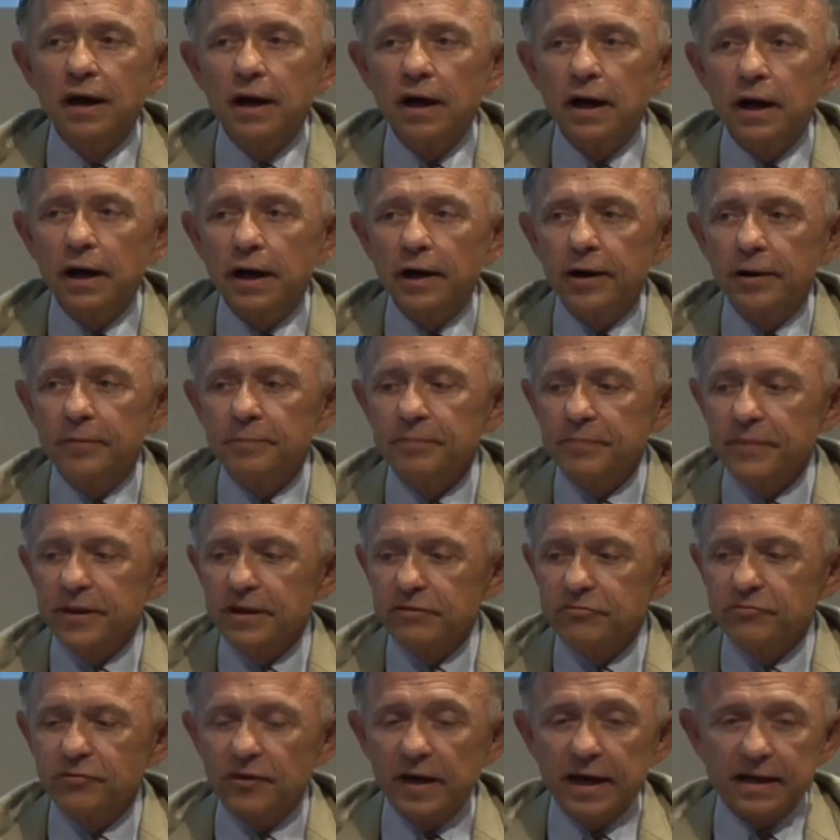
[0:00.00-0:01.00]
Um,
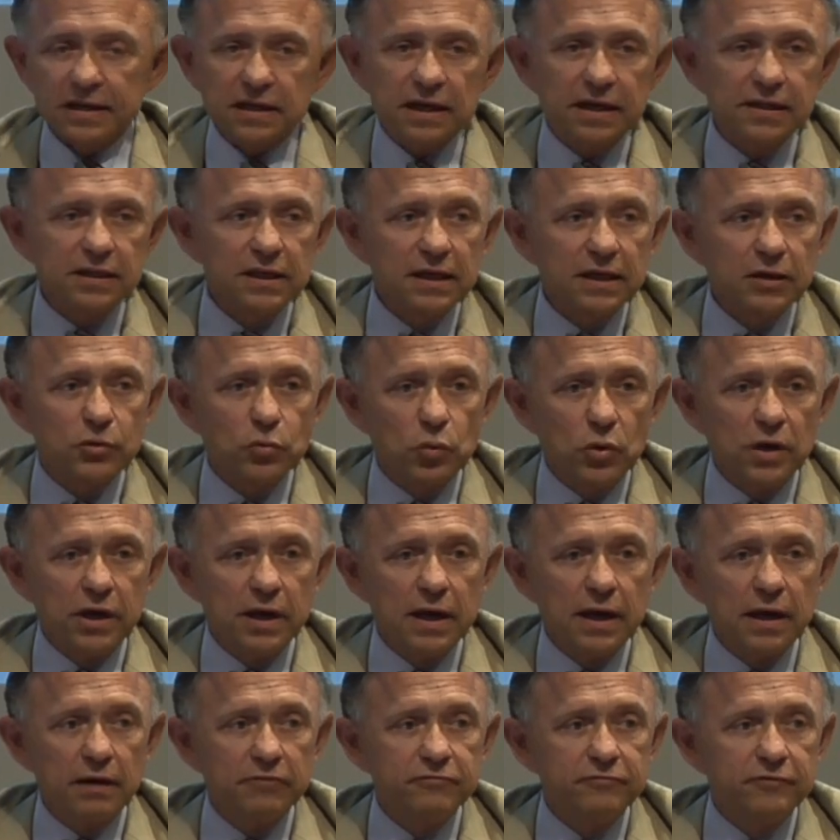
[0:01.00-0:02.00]
in fact, I think we
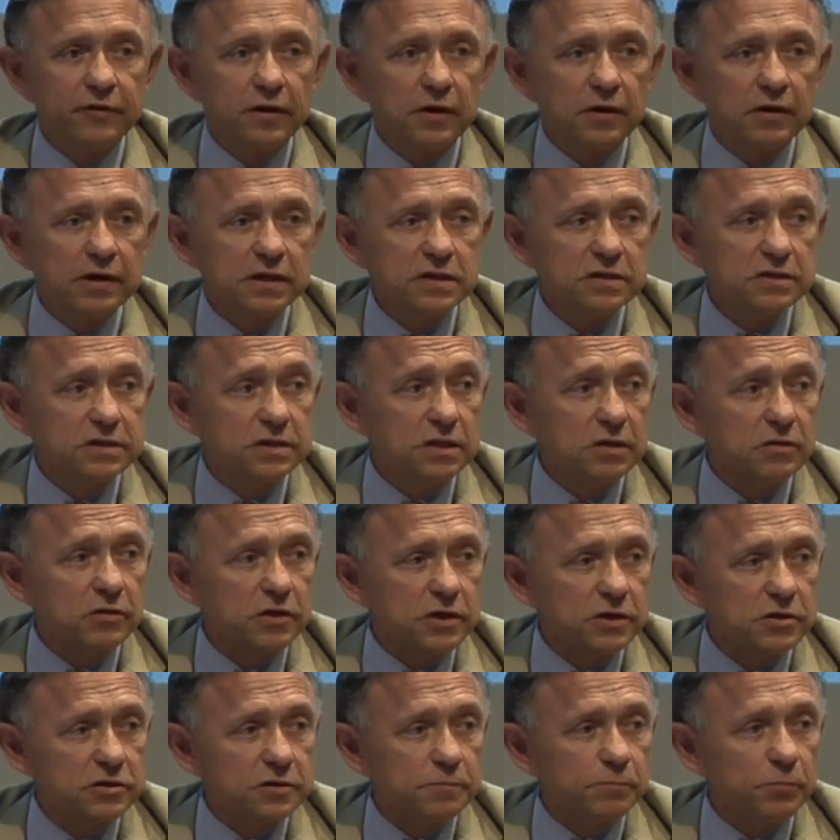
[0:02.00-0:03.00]
have very
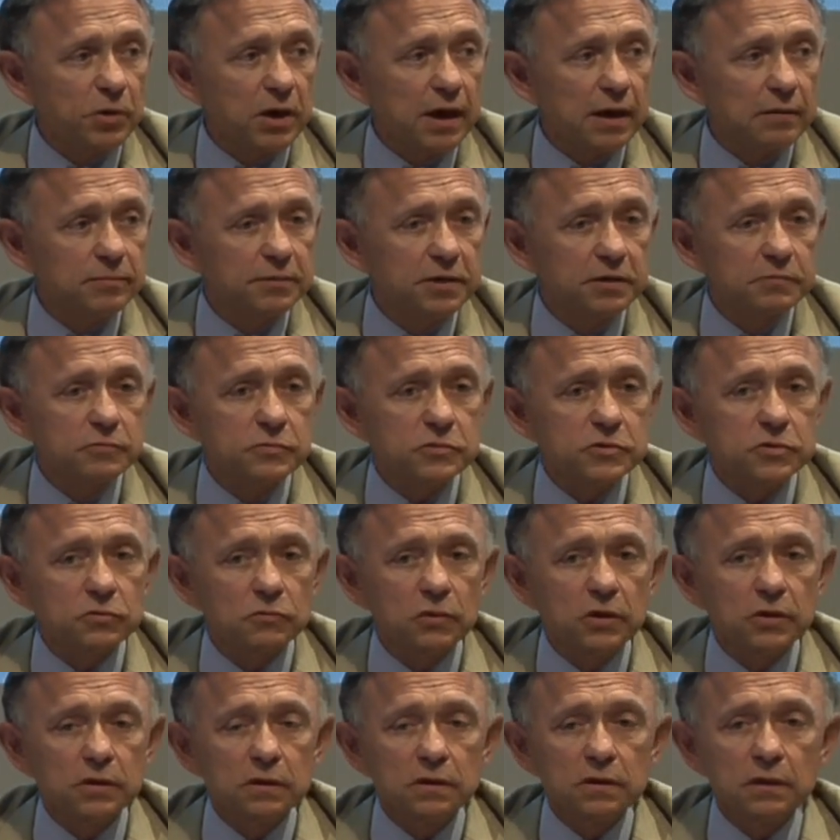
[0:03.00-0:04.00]
serious problems
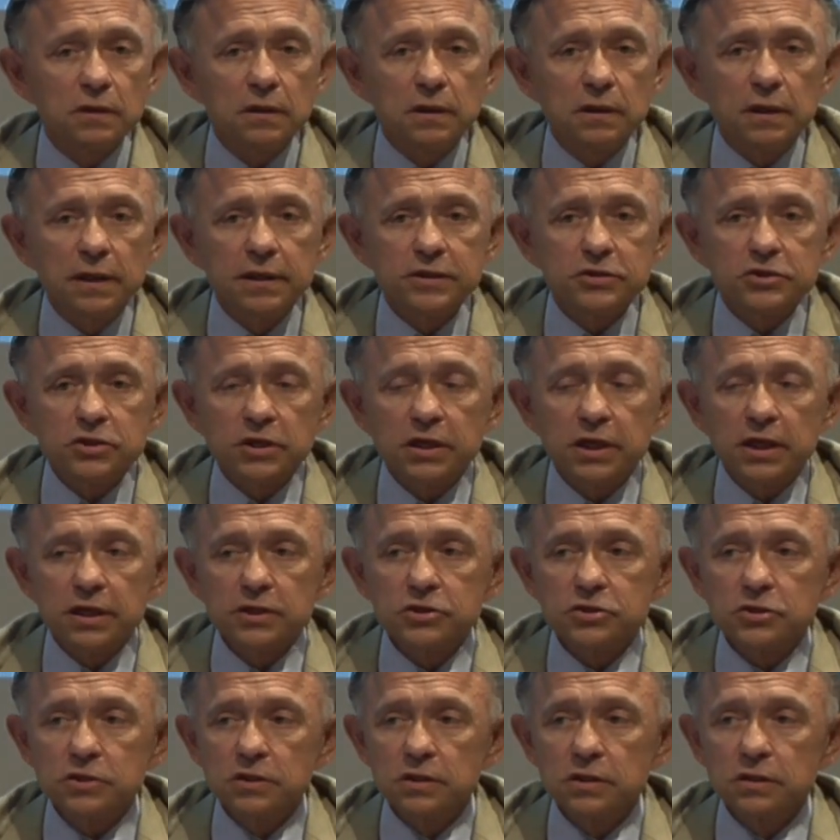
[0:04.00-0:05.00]
with uh,
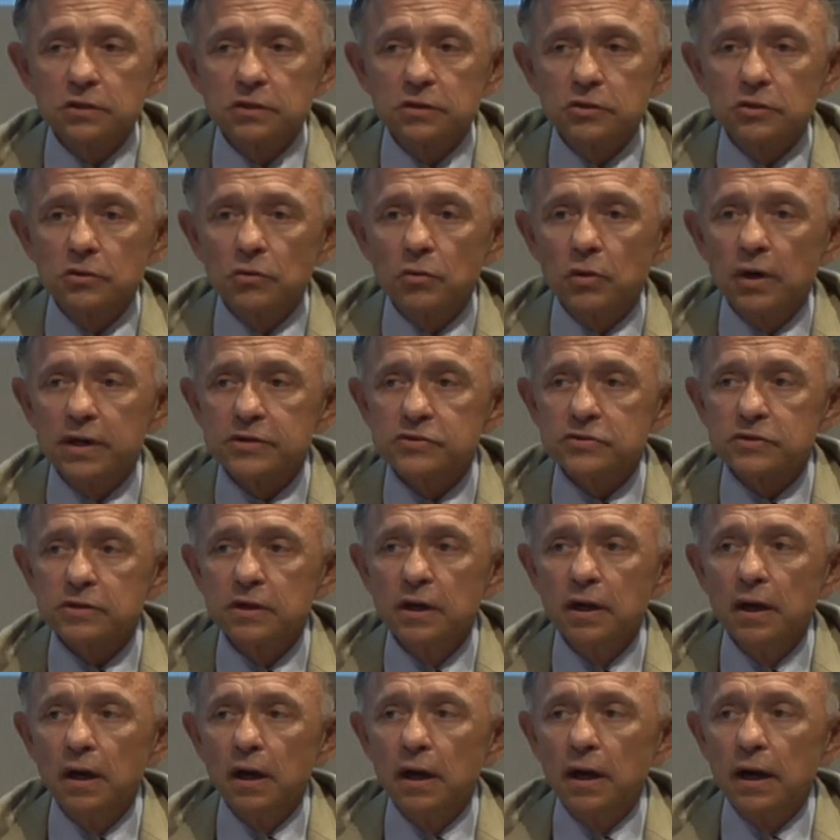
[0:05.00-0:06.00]
education in the U.S.,
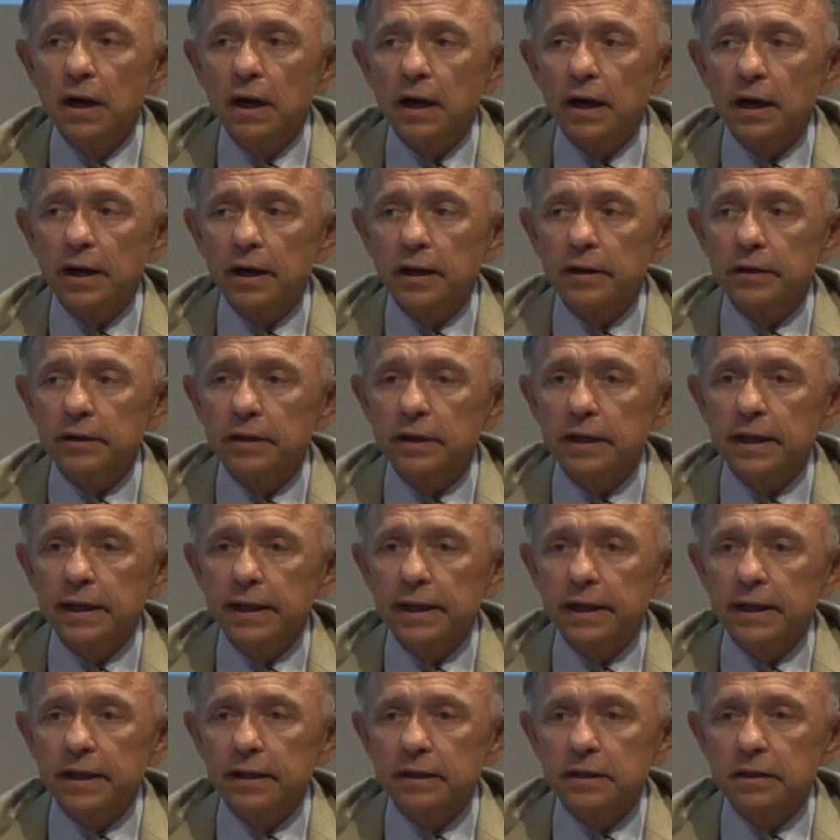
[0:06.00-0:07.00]
uh,
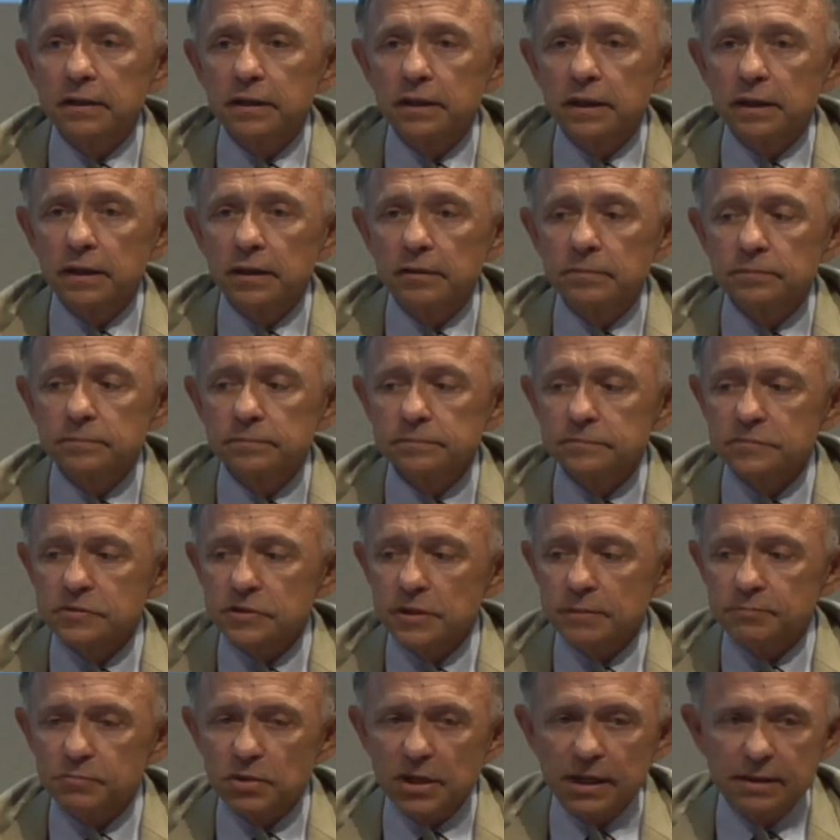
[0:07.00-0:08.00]
and um,
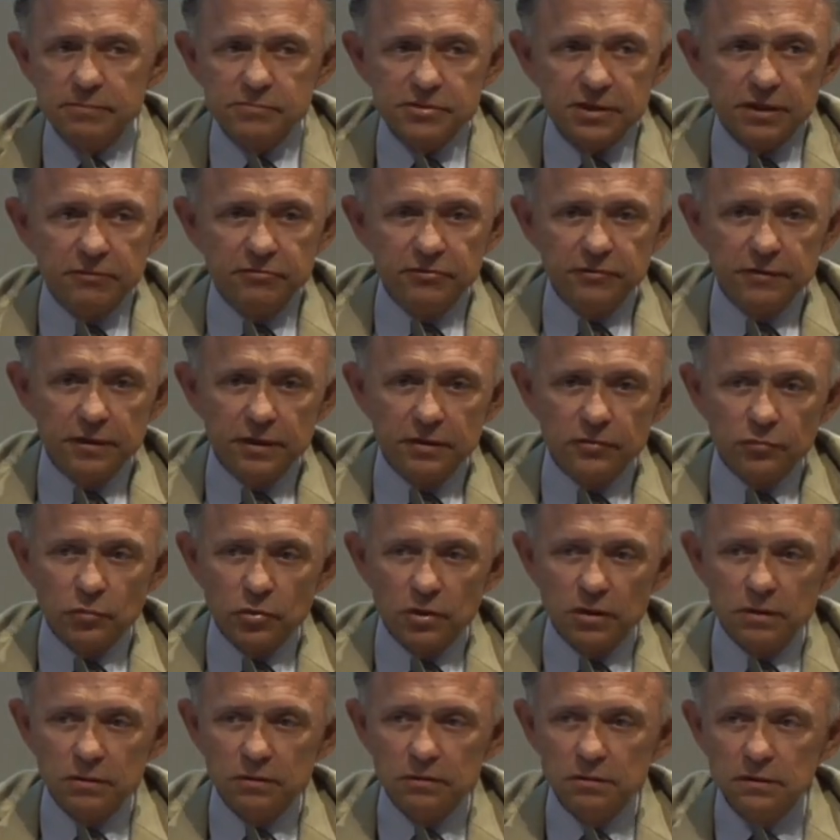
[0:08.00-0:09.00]
sometimes I feel
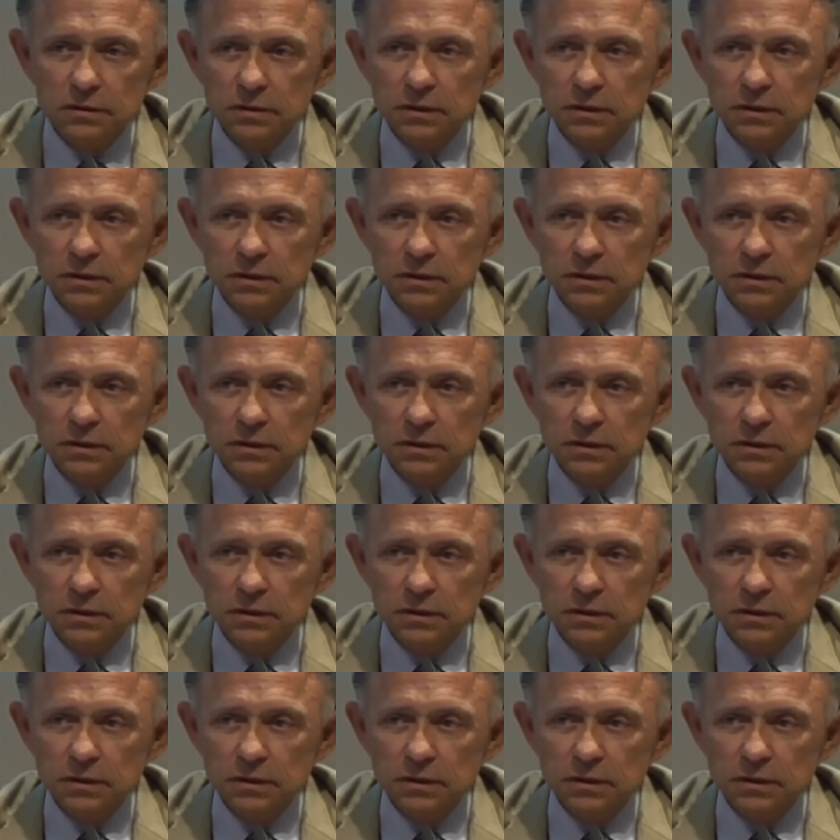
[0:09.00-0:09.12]
we're